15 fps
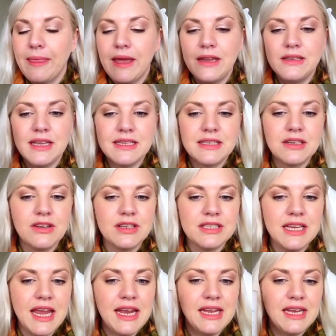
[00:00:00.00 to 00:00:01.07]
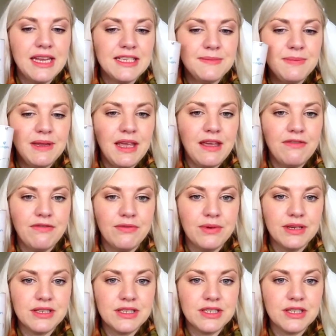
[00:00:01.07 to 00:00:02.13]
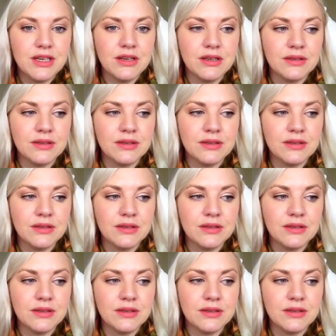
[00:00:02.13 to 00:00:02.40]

it doesn't contain an SPF, which